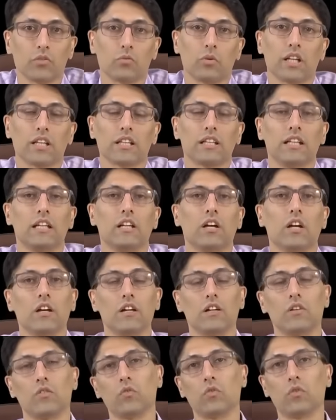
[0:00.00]
Well,
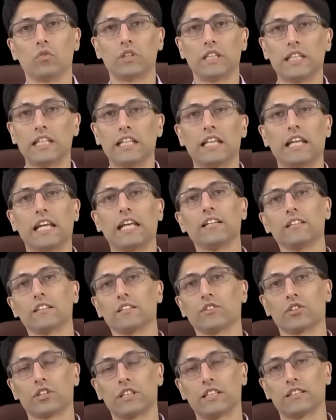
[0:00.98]
the
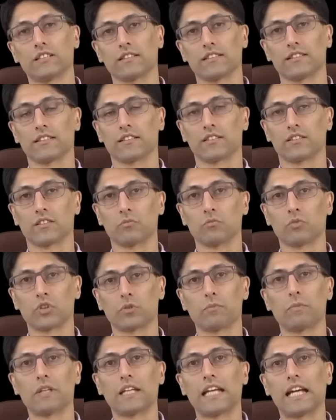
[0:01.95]
English legal system,
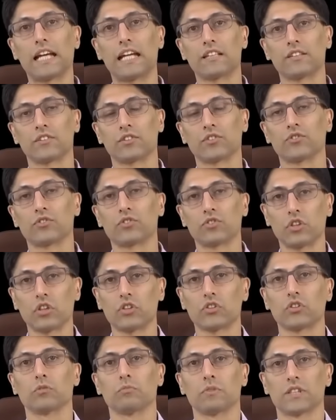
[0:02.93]
which began to
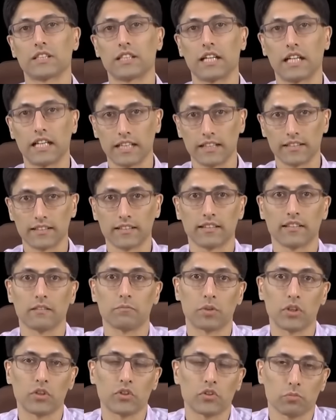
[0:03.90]
systematize
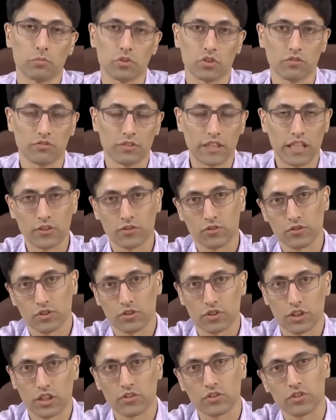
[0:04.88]
principles of natural
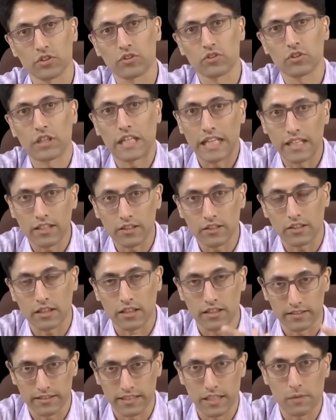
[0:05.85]
justice into
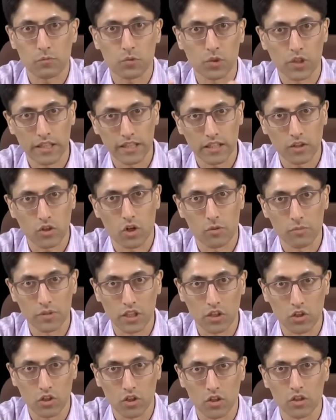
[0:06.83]
contemporary
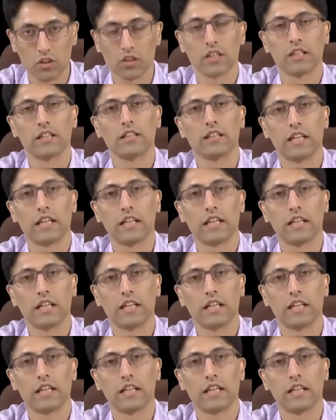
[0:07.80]
common law,